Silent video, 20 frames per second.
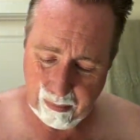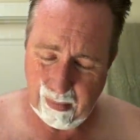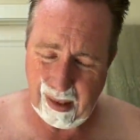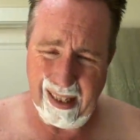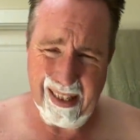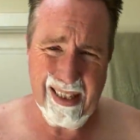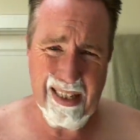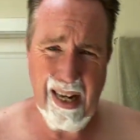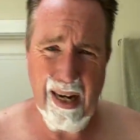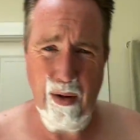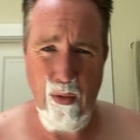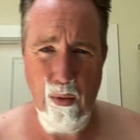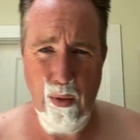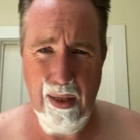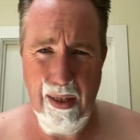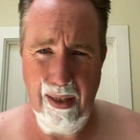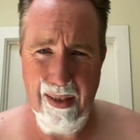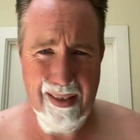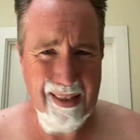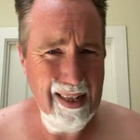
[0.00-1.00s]
it's not a
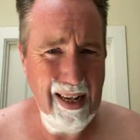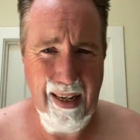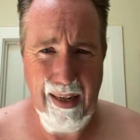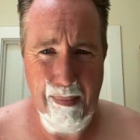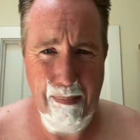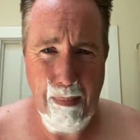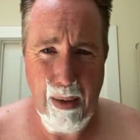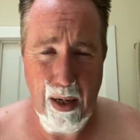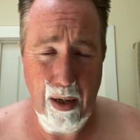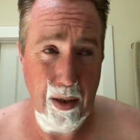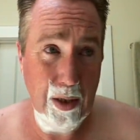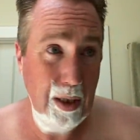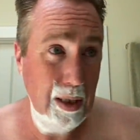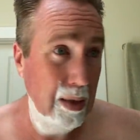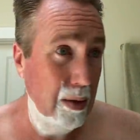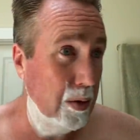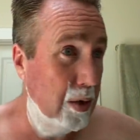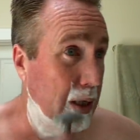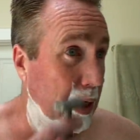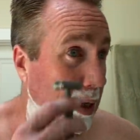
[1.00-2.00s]
real, it's not like
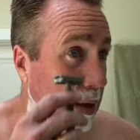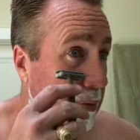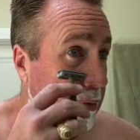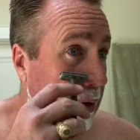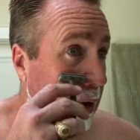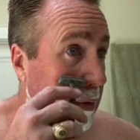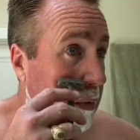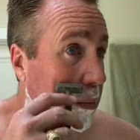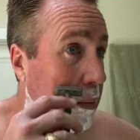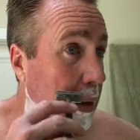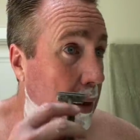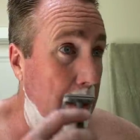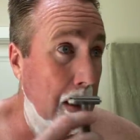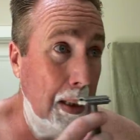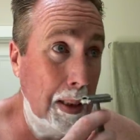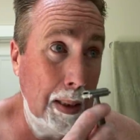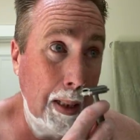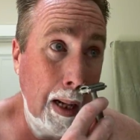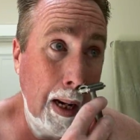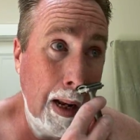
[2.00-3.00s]
maraschino cherry flavor, but it
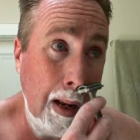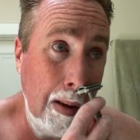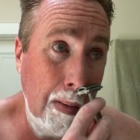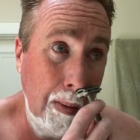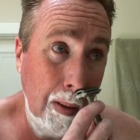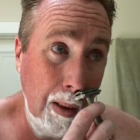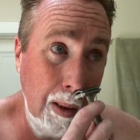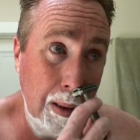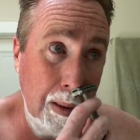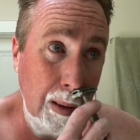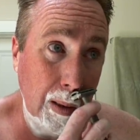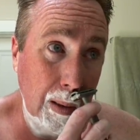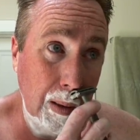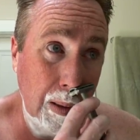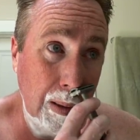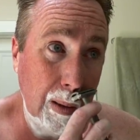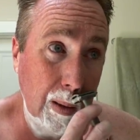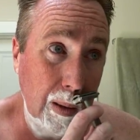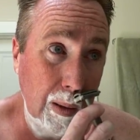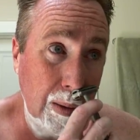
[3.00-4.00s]
does have, it's a,
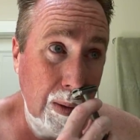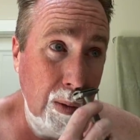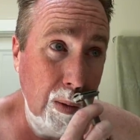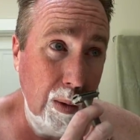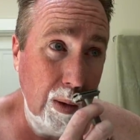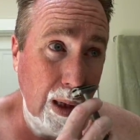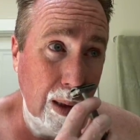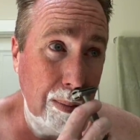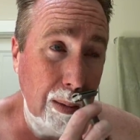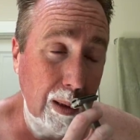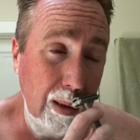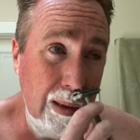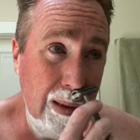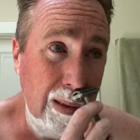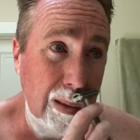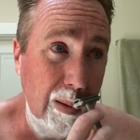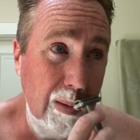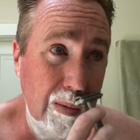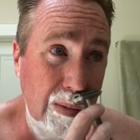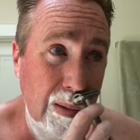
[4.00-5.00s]
a liqueur, I
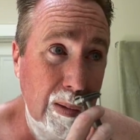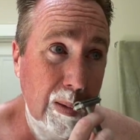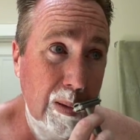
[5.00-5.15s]
believe